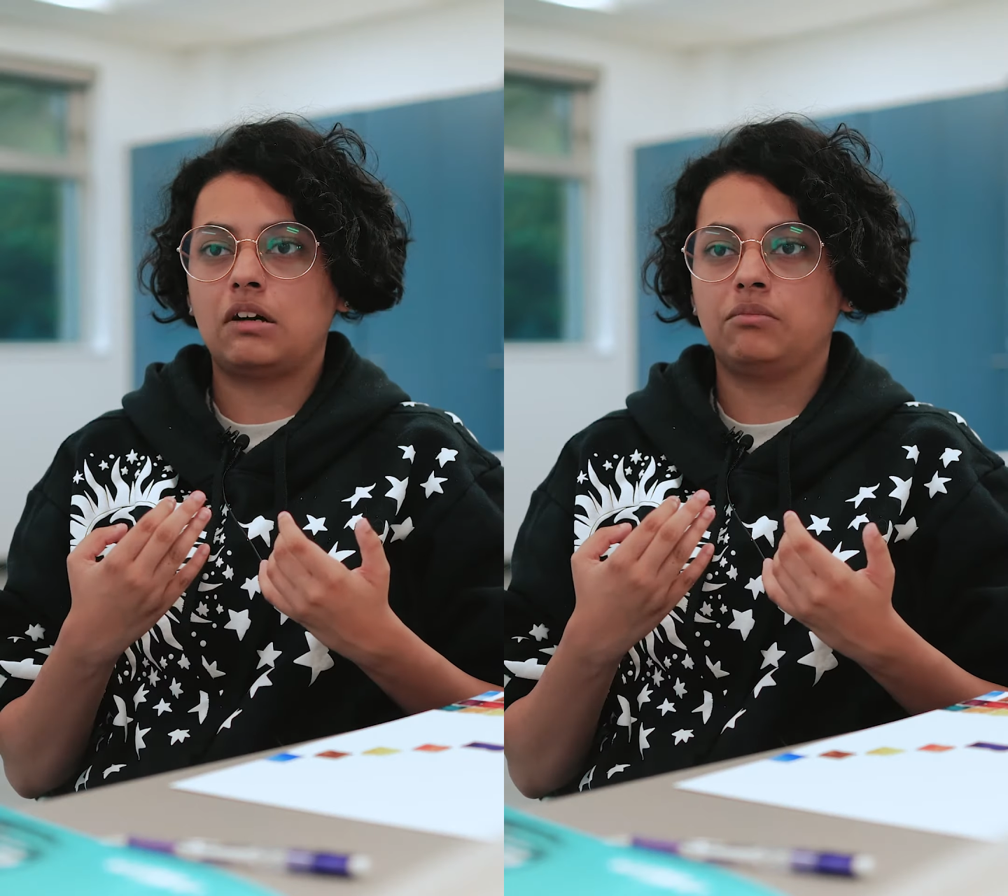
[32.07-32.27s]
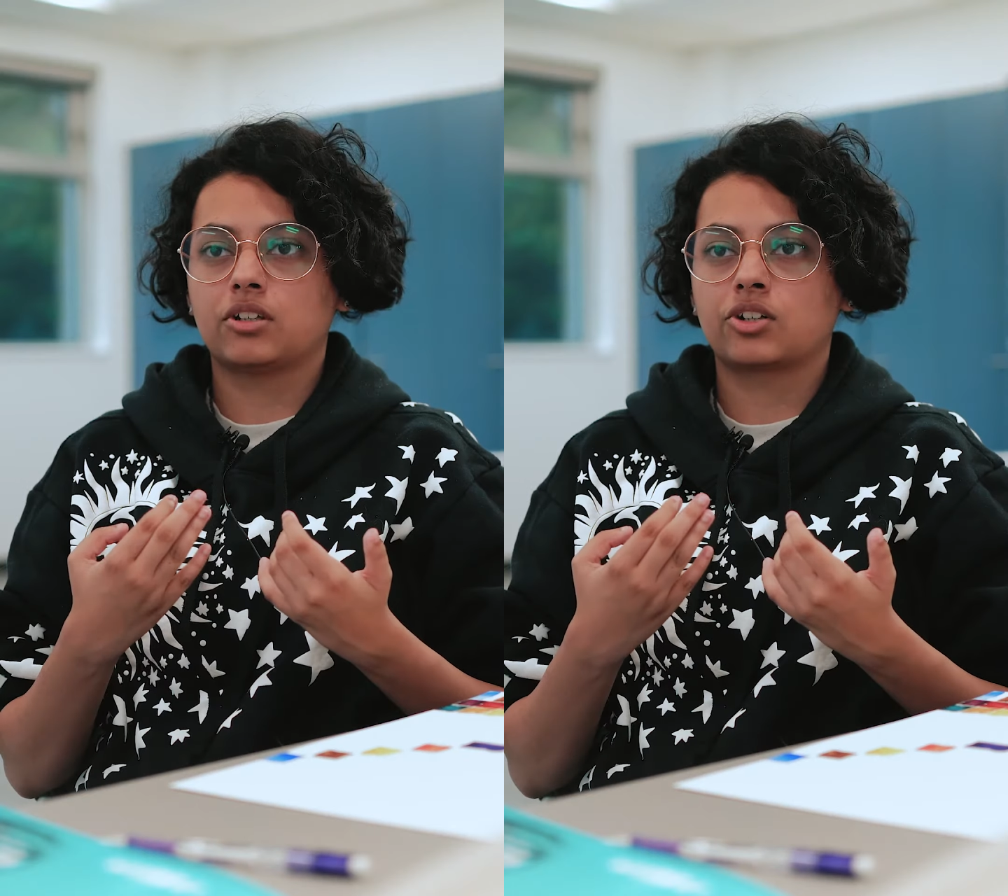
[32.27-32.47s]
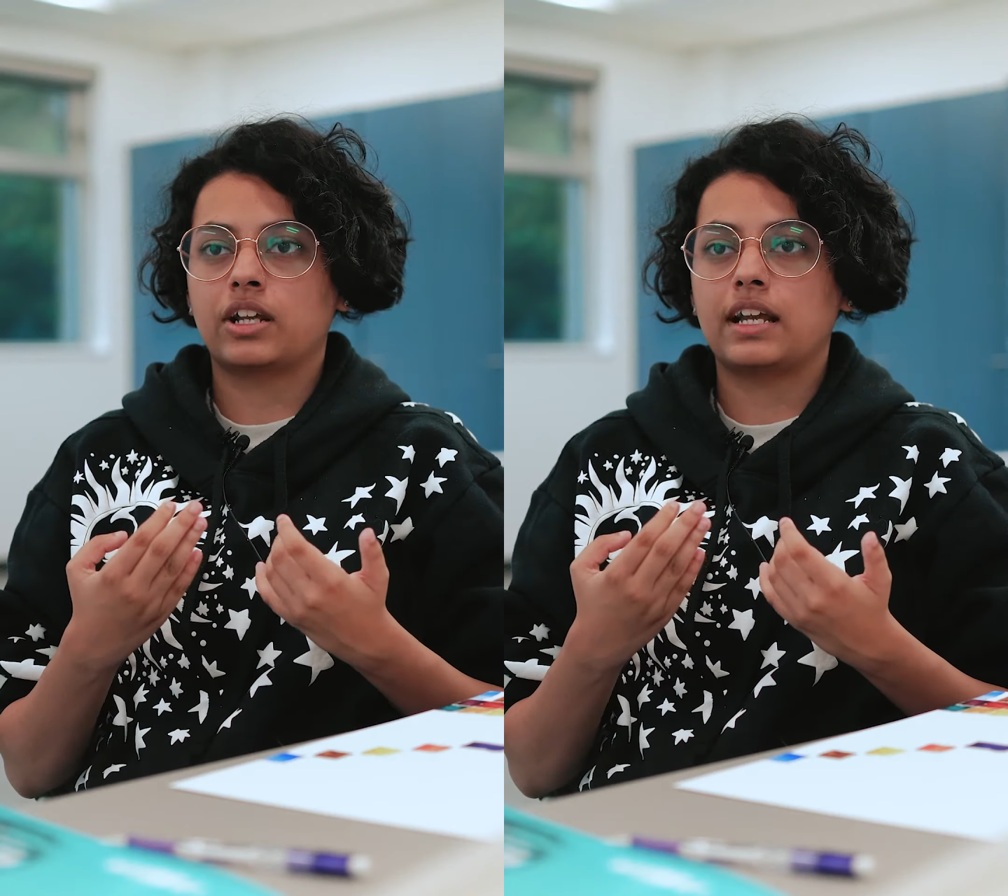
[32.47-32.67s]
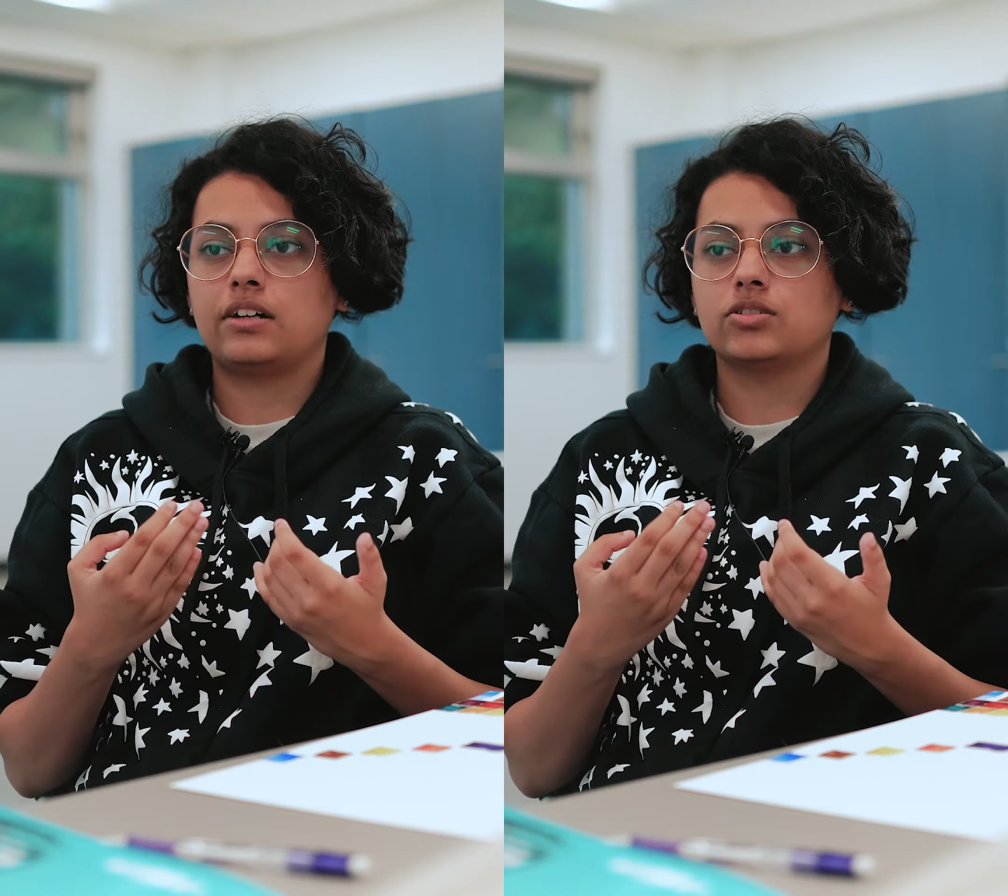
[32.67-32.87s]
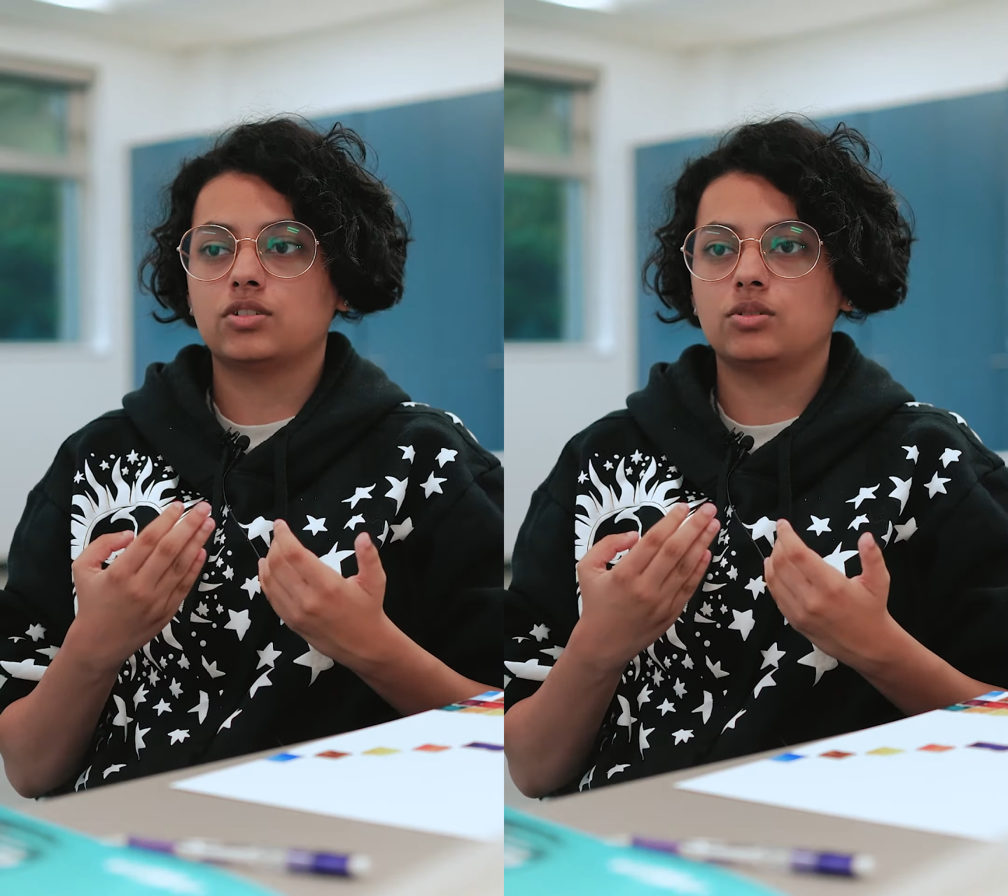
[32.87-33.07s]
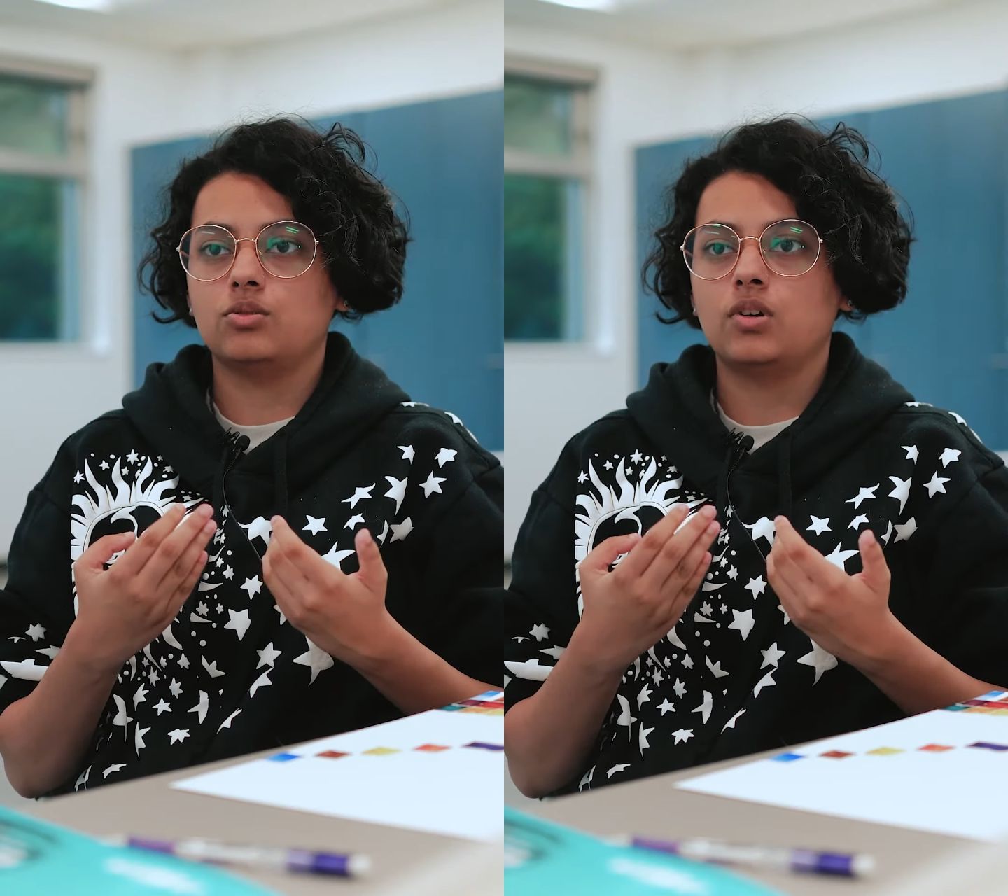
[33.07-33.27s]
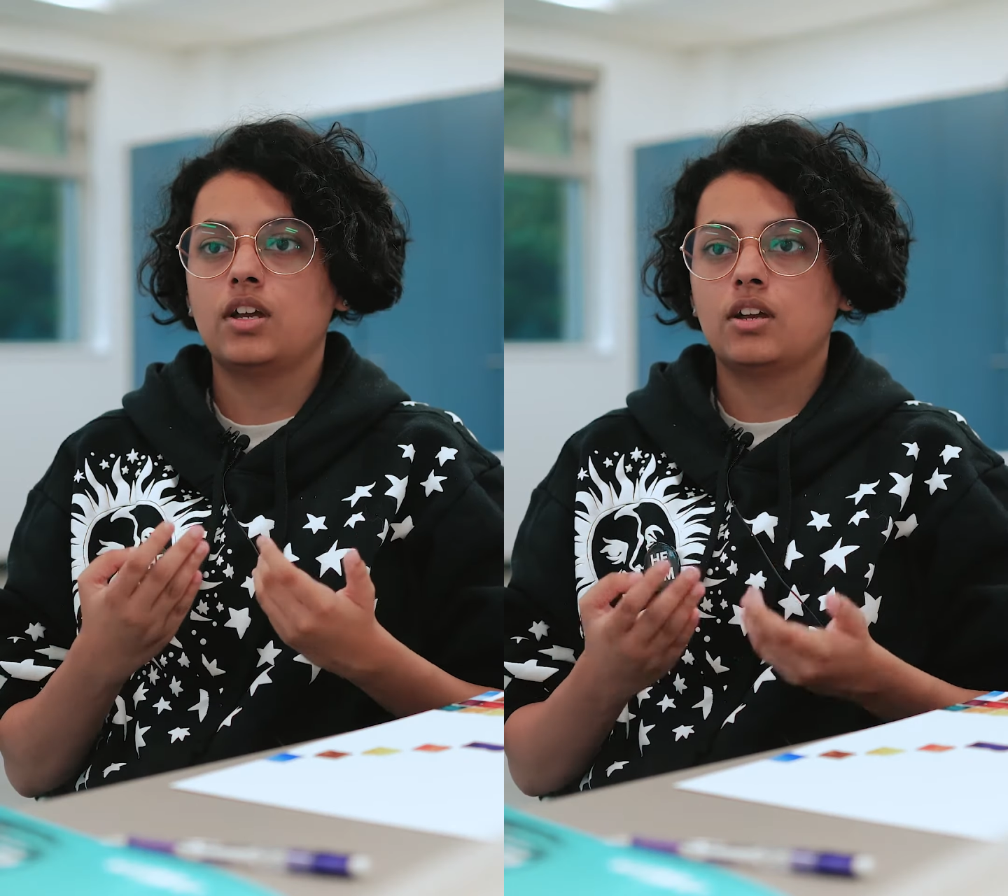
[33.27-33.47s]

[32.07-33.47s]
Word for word: um, learning how to